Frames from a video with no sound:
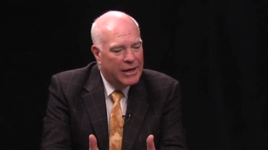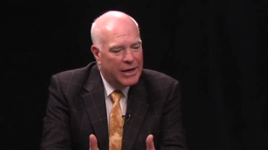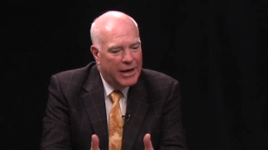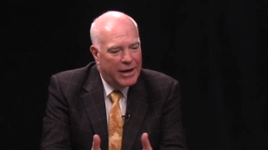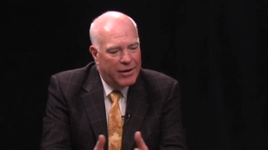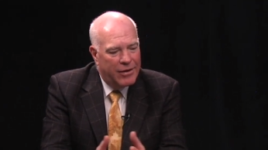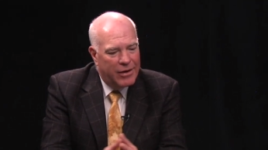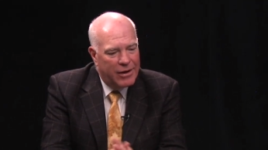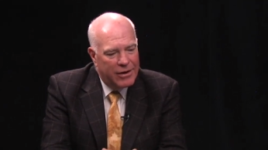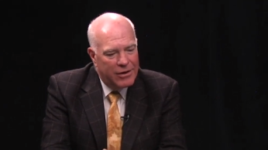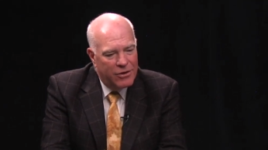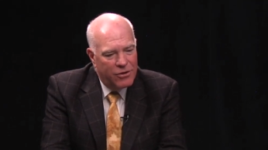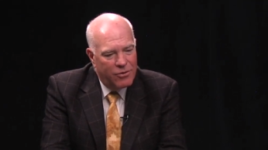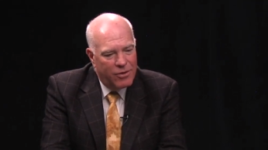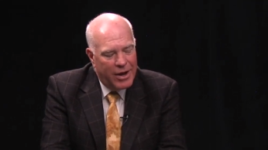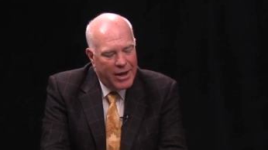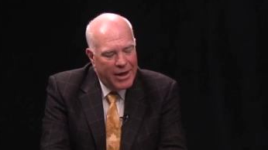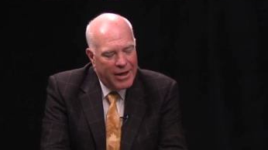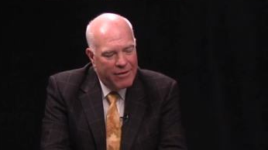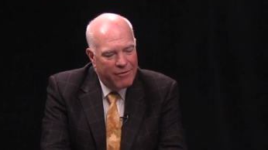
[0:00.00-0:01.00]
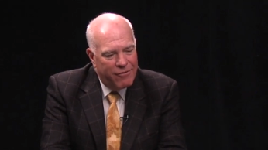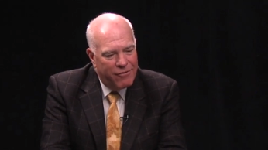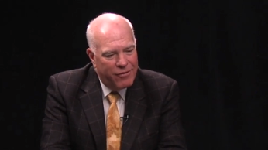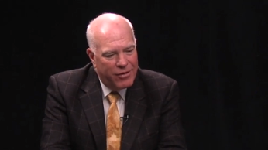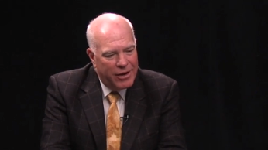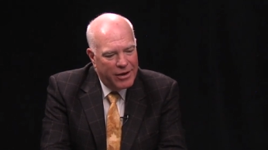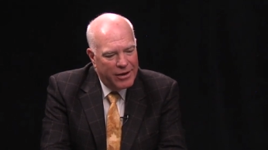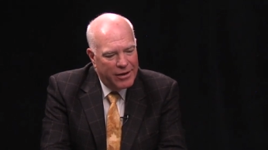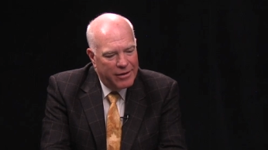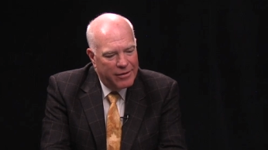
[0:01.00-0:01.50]
And you have
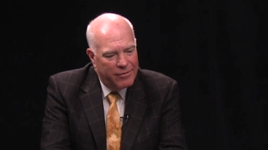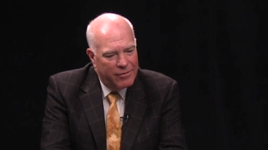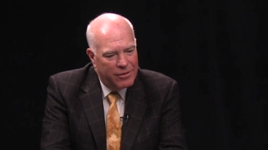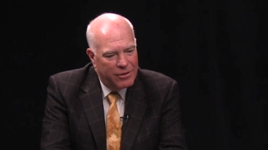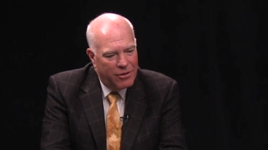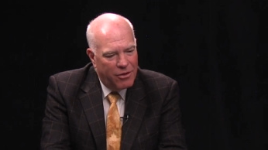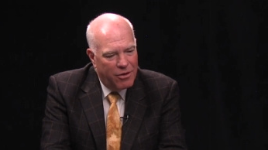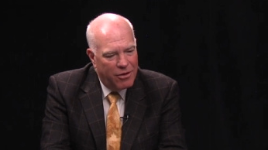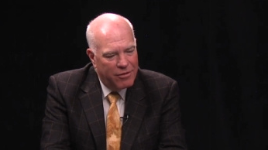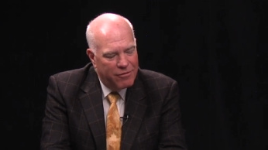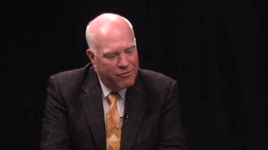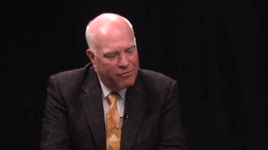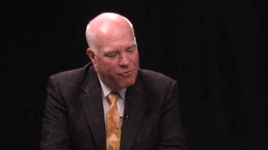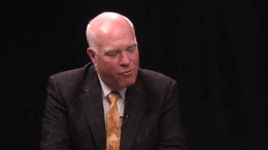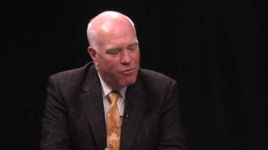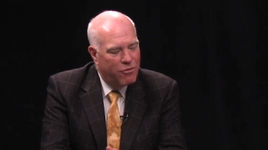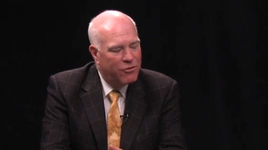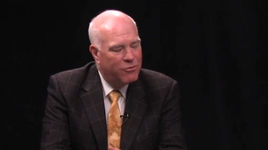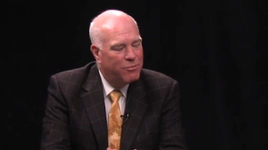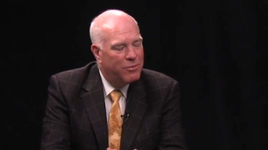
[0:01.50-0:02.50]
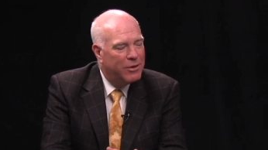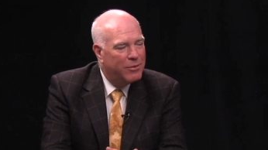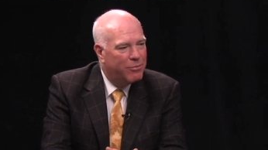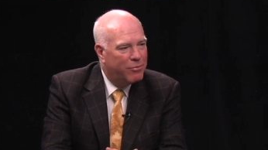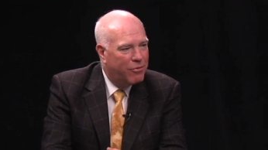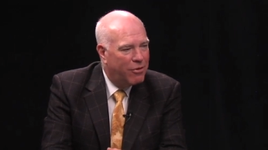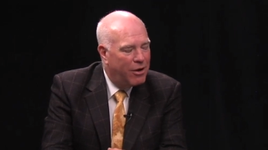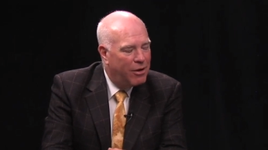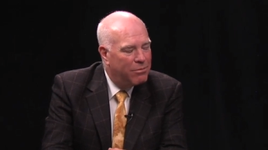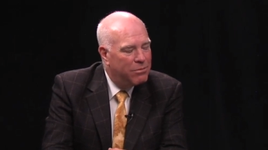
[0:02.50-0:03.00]
a law enforcement
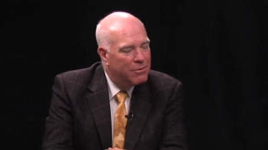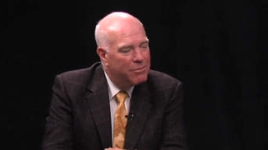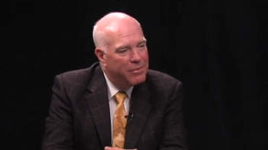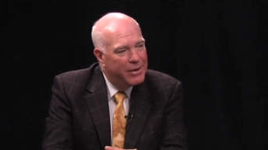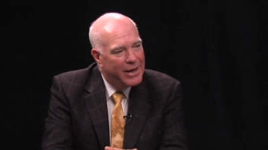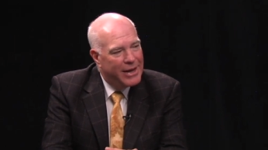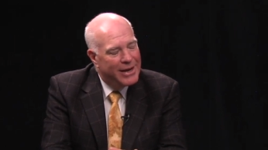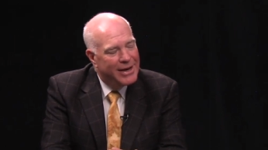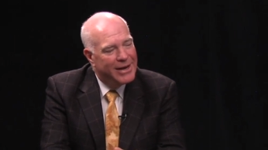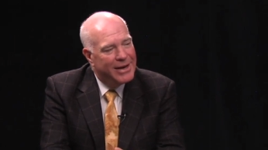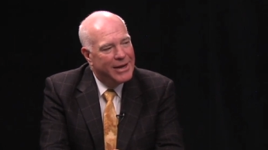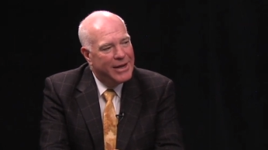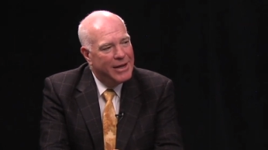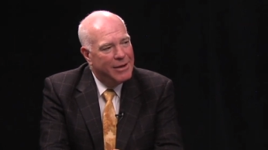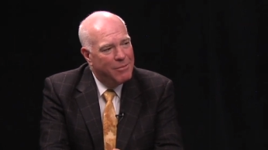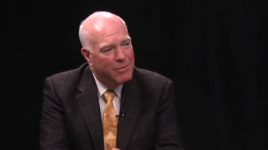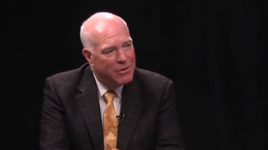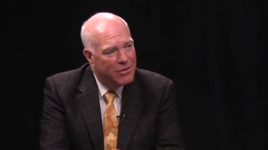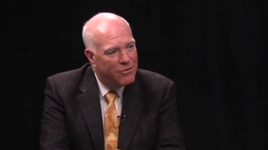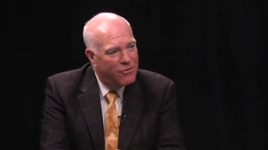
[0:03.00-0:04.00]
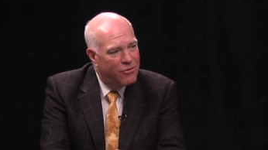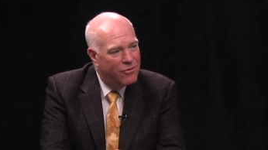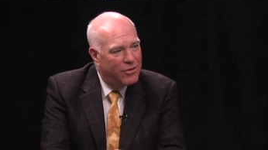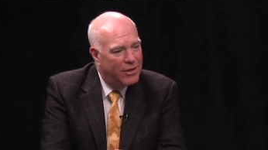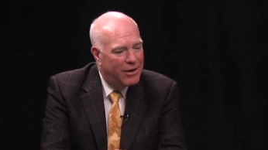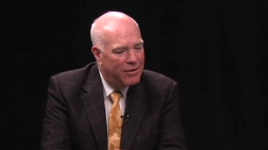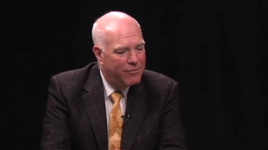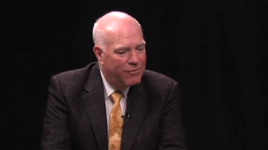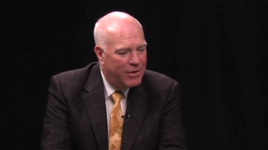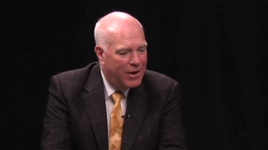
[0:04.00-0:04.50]
problem and an image that